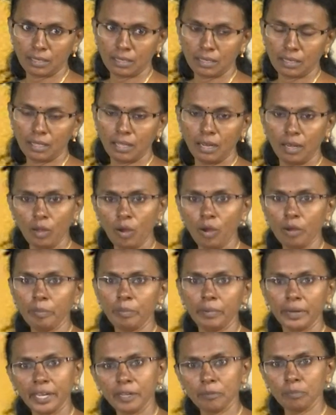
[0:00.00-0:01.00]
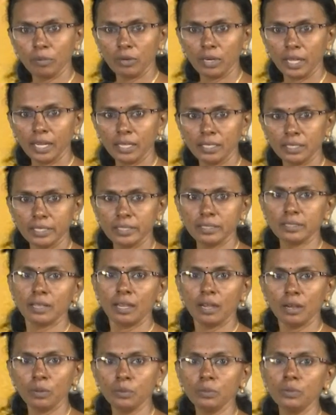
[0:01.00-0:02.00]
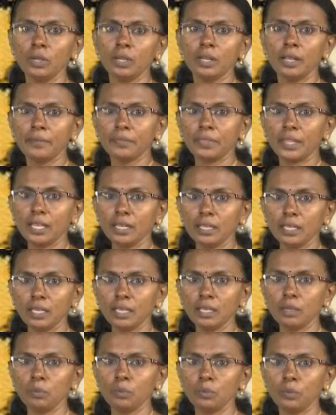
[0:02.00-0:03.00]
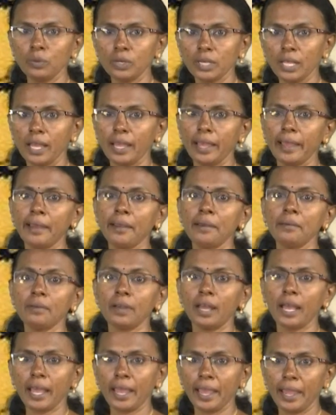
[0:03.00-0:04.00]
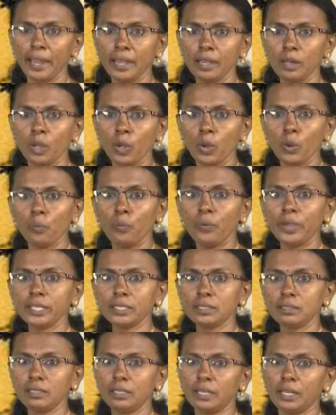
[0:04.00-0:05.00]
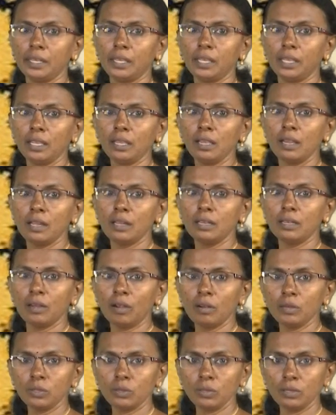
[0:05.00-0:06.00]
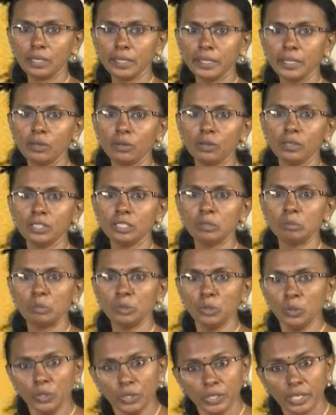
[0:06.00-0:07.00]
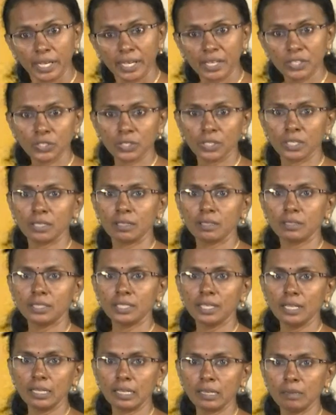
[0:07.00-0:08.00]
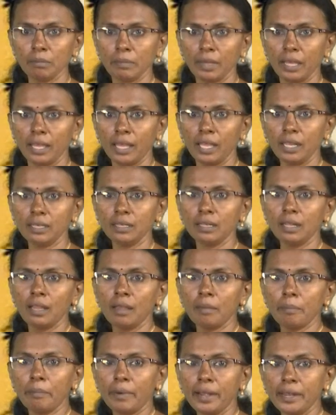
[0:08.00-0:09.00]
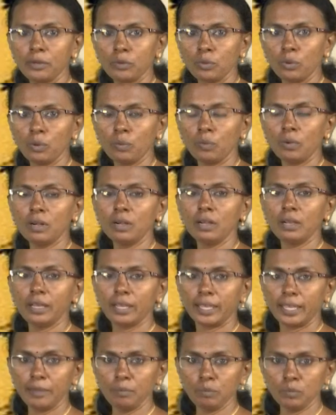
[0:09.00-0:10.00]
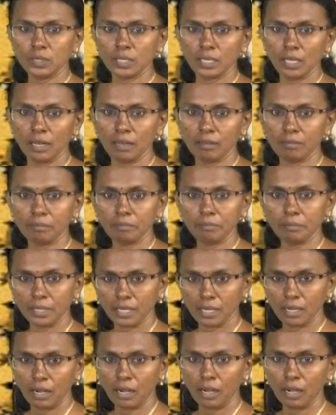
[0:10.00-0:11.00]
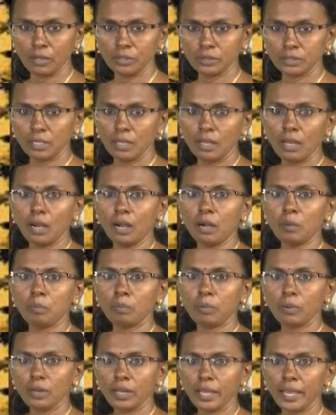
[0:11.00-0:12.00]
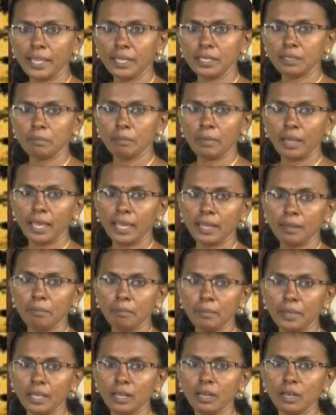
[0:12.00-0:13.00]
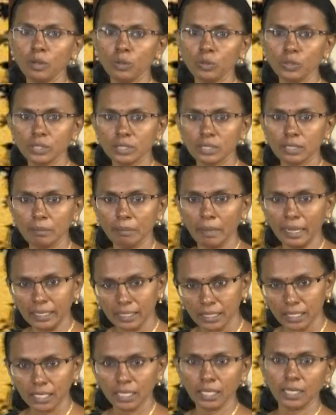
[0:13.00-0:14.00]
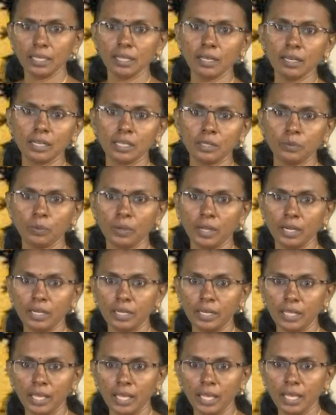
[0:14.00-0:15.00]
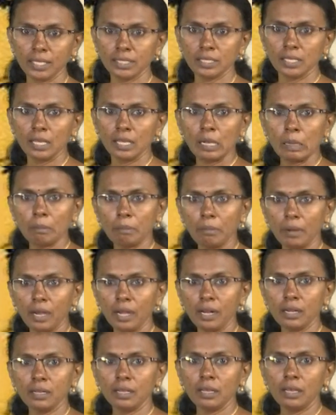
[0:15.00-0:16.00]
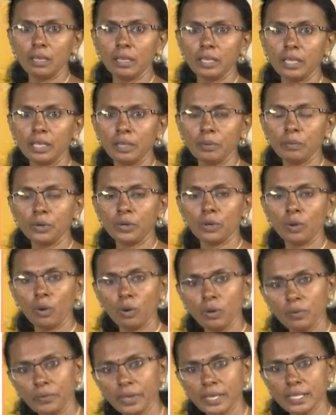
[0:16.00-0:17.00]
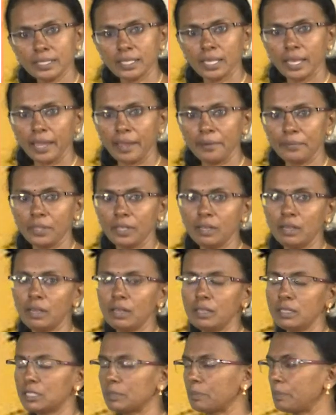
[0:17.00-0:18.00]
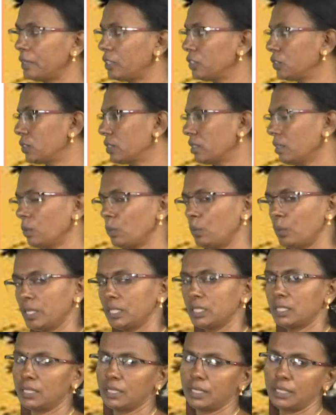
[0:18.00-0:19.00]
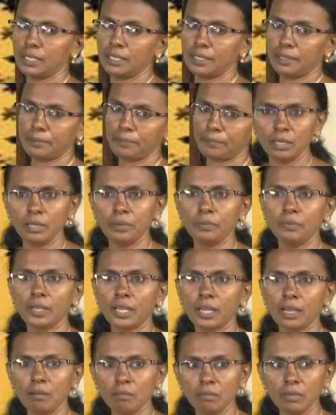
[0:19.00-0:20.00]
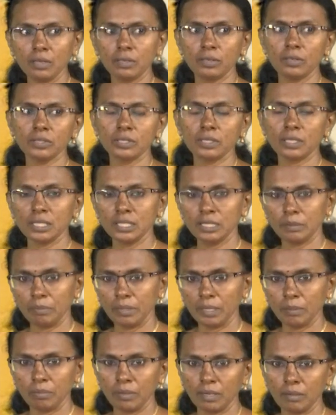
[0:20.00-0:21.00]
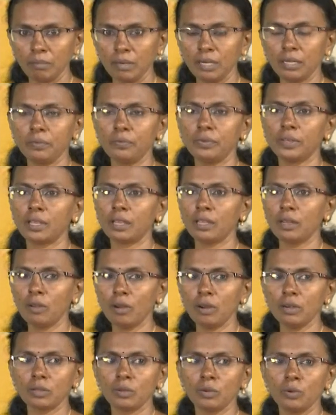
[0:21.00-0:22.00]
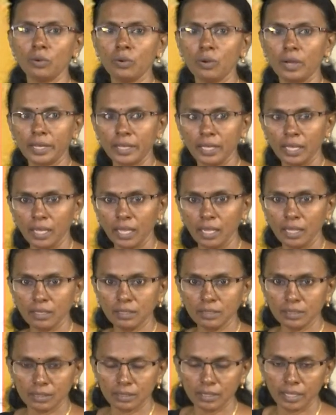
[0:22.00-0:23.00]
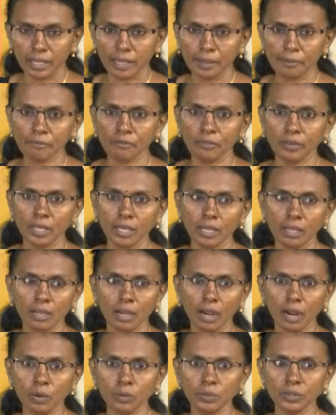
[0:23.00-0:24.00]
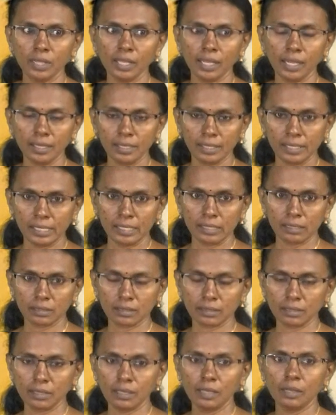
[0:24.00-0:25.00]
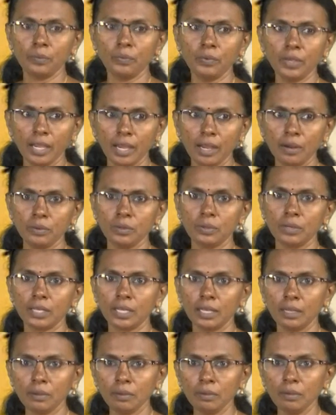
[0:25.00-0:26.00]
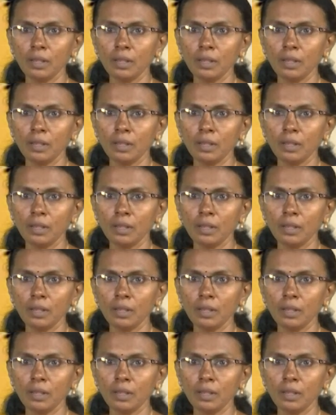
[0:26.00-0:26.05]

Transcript: Elaborate politeness how? Then he would have had victory not only on the boorish gentleman but over himself because a polite man may lose the material advantage but he would always have the spiritual victory. We come across such people but we cannot go again same way how they treat us. We have to give